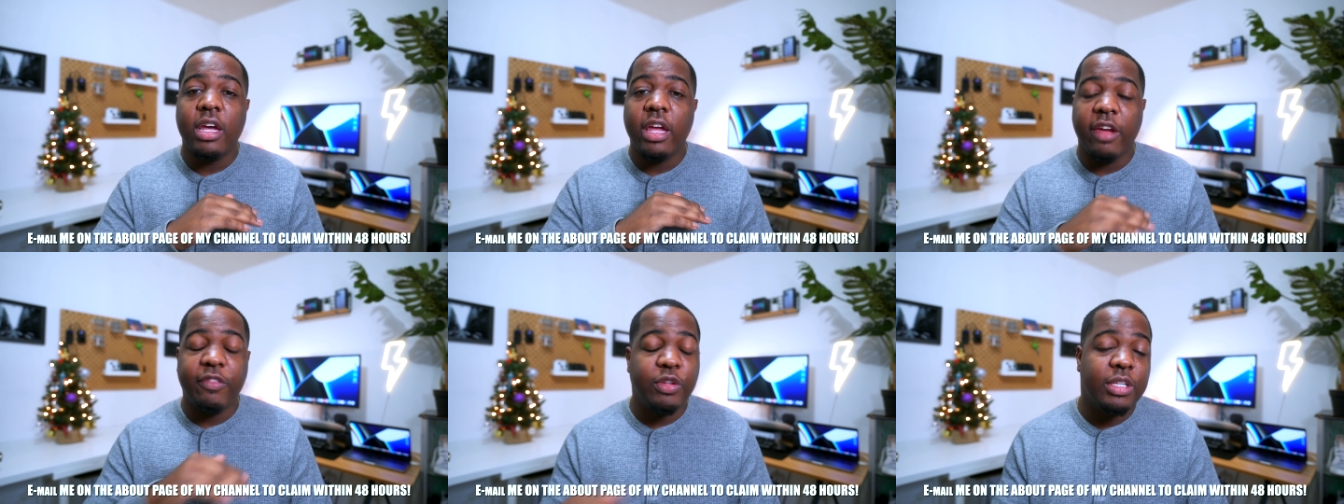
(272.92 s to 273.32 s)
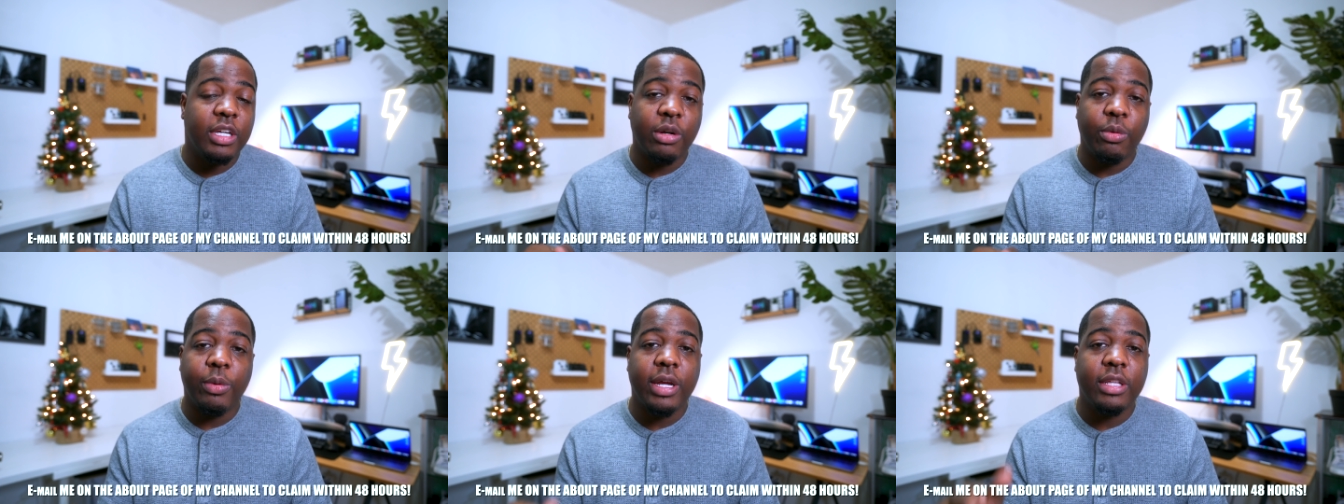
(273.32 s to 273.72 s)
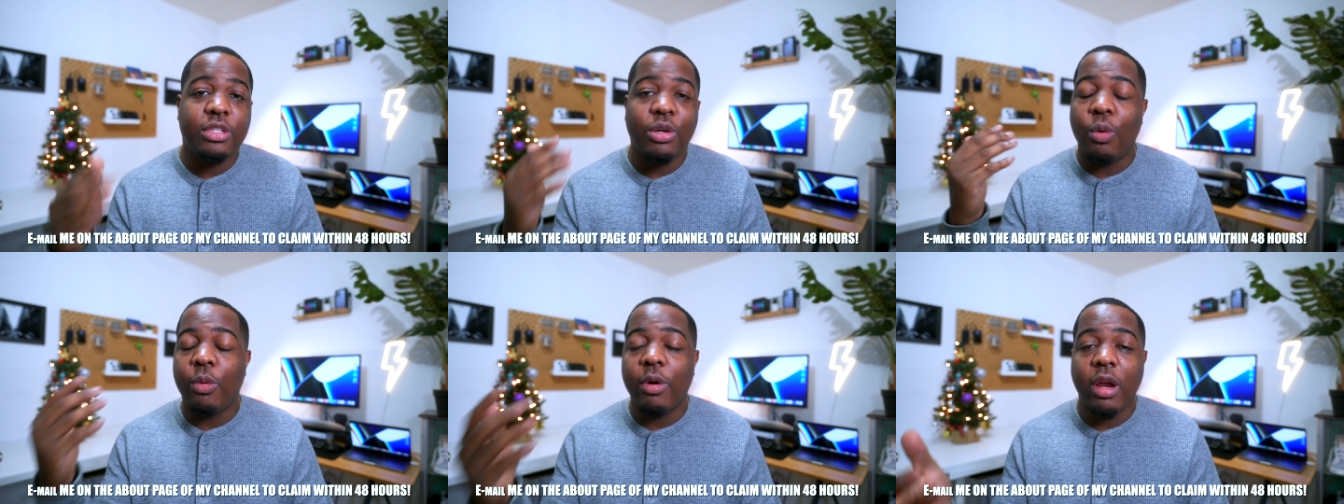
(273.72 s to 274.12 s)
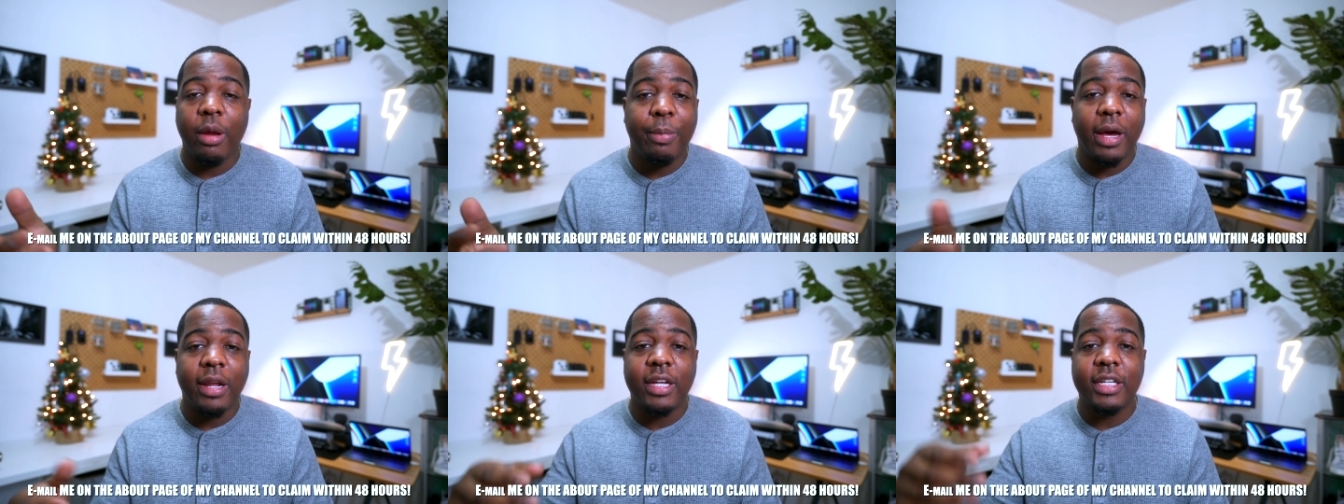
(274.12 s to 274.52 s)
If you didn't win, don't worry
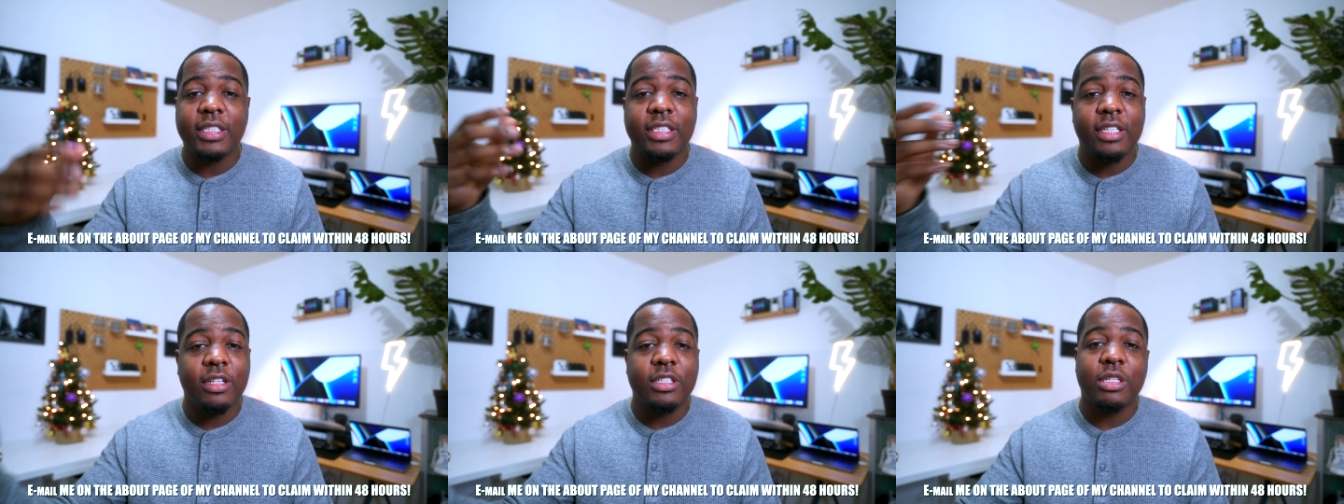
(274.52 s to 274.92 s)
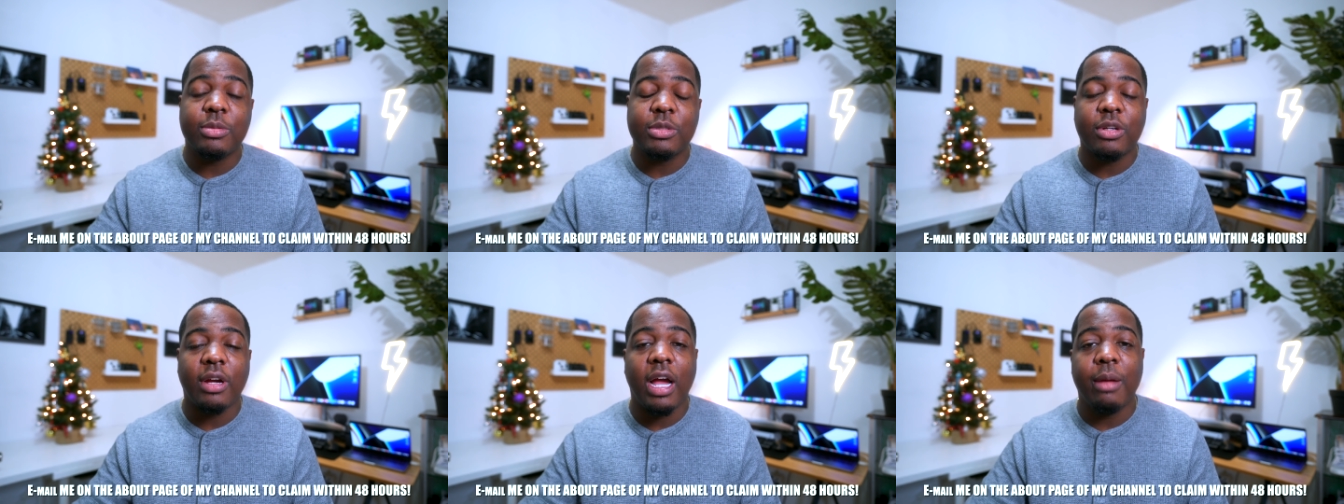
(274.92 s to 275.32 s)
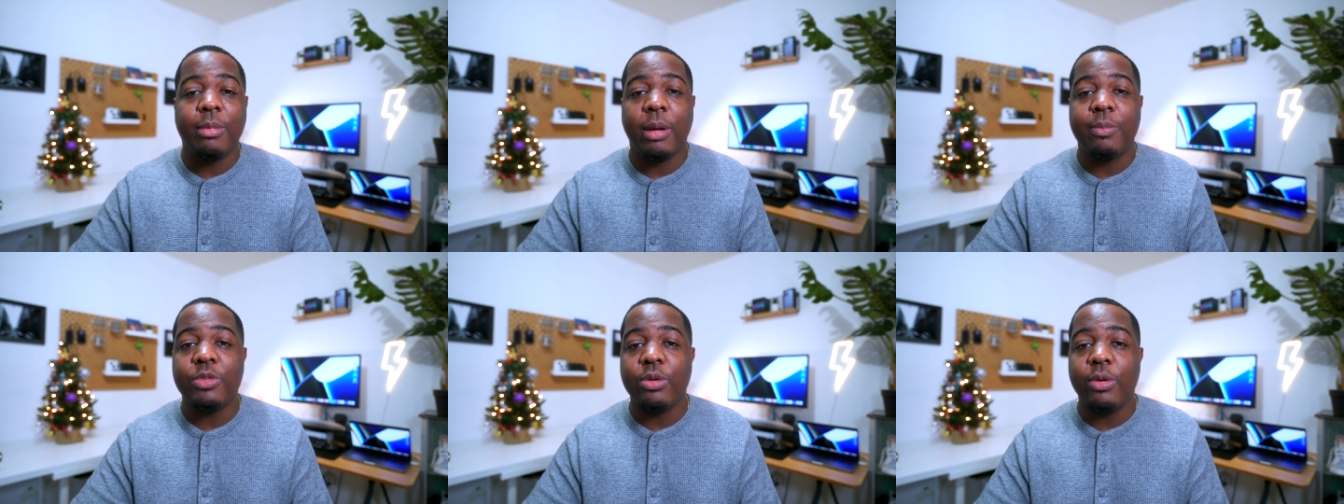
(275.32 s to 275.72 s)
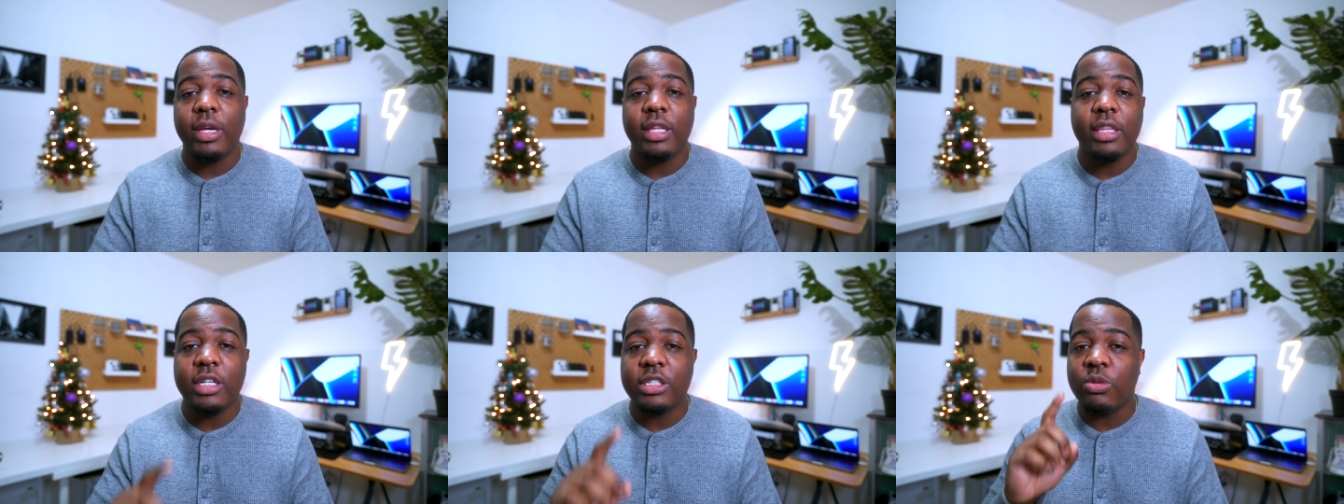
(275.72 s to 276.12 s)
about it. Still subscribe. I'm
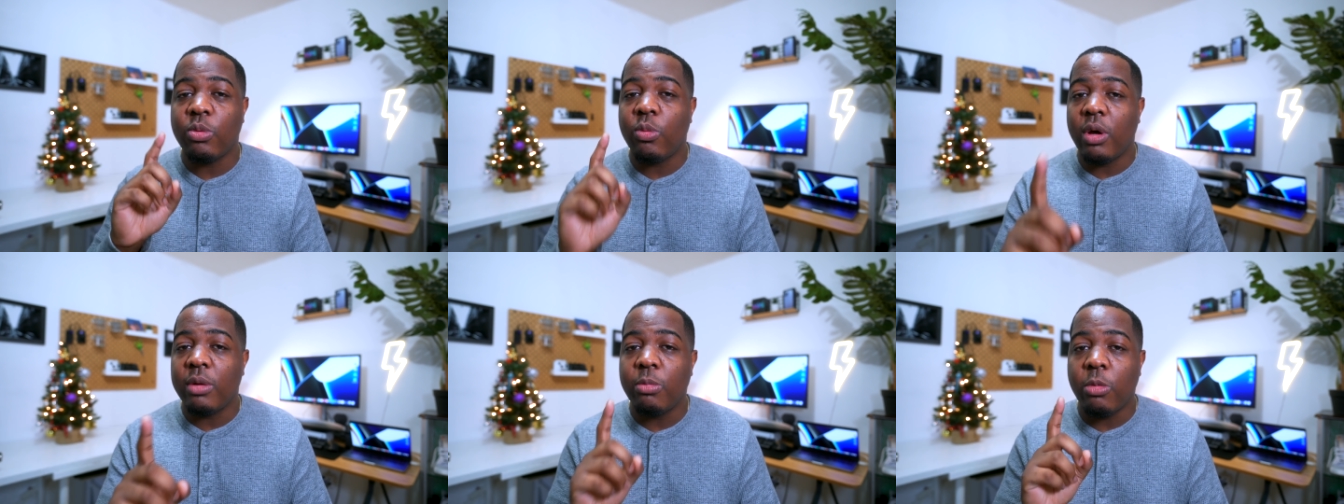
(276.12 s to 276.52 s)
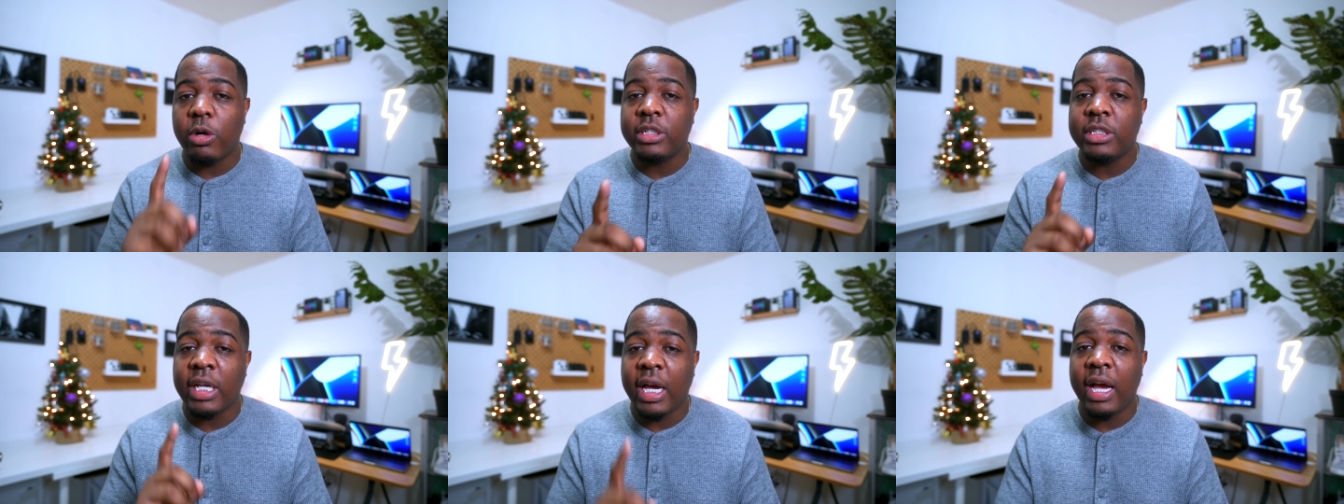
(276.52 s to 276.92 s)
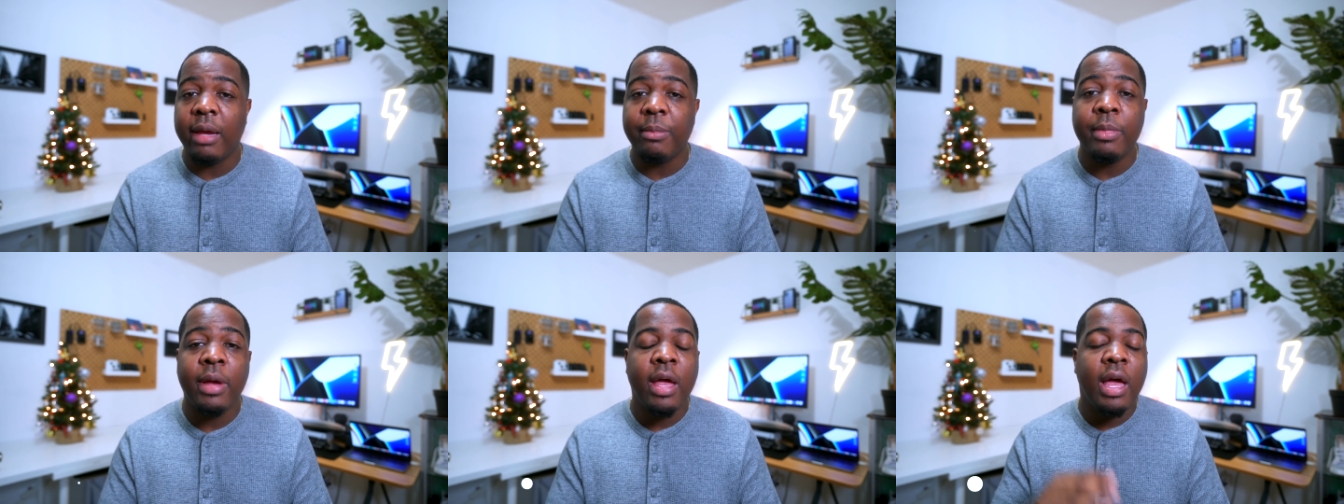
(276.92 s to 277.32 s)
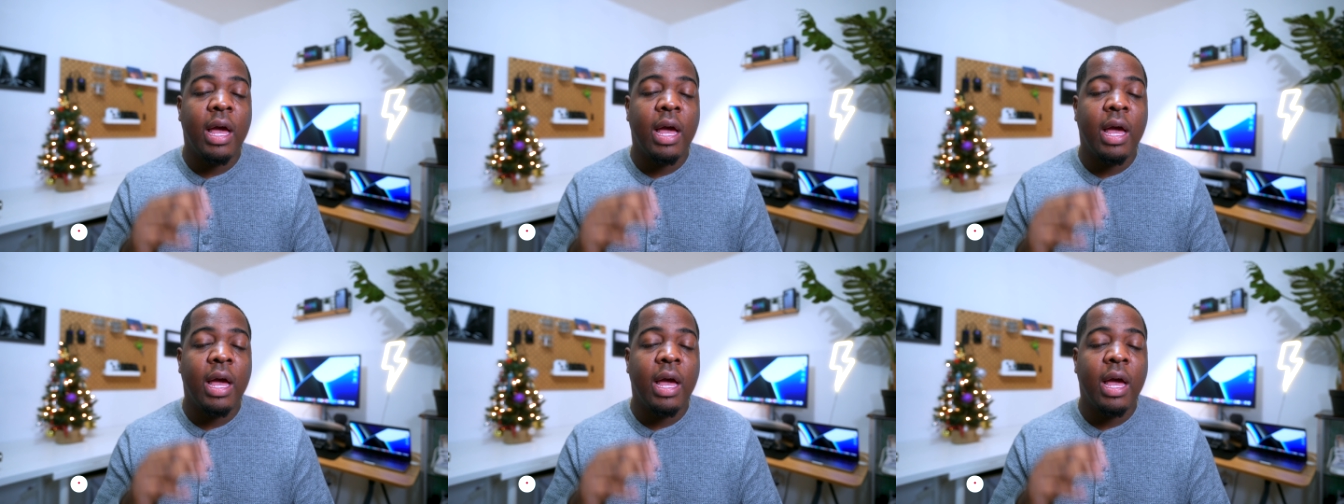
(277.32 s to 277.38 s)
doing this one more time.